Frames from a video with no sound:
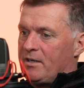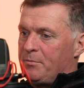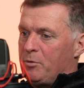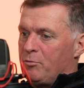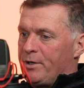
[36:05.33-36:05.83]
at
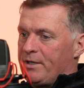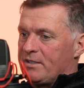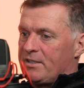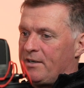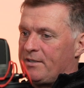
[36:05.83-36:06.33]
Hartlepool, right at
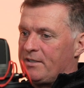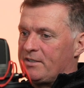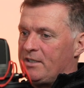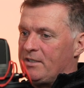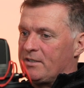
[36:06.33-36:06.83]
the start of the
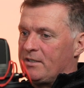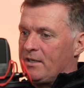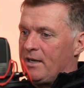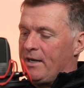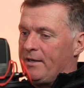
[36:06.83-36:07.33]
season.
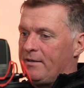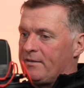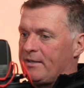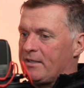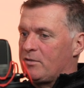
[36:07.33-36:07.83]
And
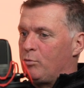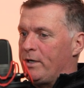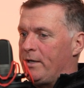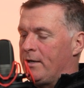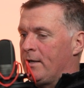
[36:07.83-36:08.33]
that's
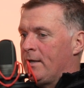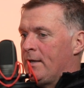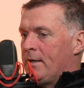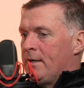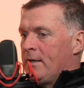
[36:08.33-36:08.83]
when
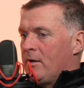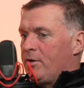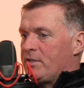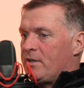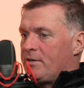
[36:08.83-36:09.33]

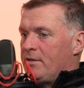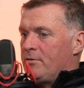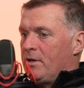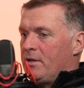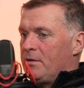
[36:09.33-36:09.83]
I started
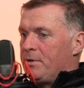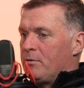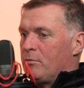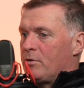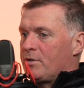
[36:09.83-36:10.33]
doing a little bit
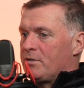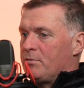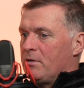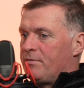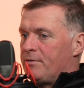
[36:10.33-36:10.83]
of work as
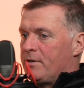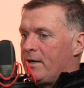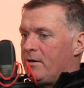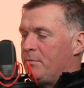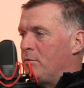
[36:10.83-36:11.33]
well for the
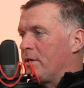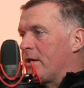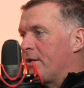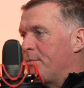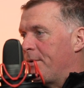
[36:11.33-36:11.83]
Hartlepool
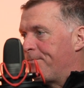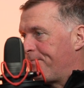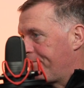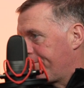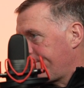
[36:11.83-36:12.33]
Academy.
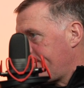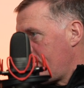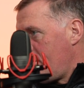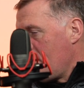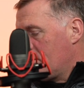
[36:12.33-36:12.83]

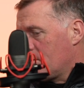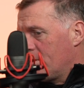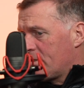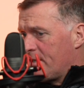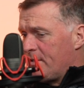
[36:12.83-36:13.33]
So
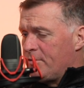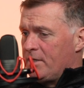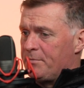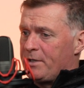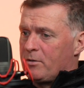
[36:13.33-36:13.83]
I started doing
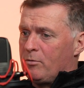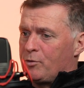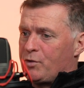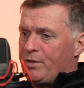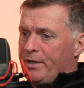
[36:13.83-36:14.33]
a little bit of
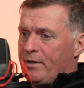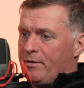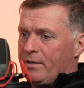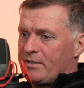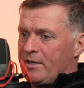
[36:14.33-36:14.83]
coaching
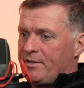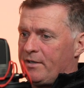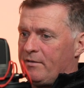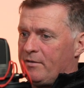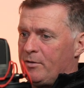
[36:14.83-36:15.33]
there and
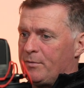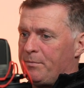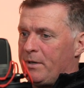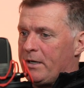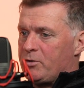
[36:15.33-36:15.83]
started doing my
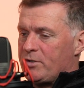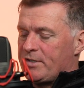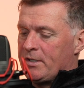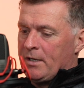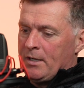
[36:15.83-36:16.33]
badges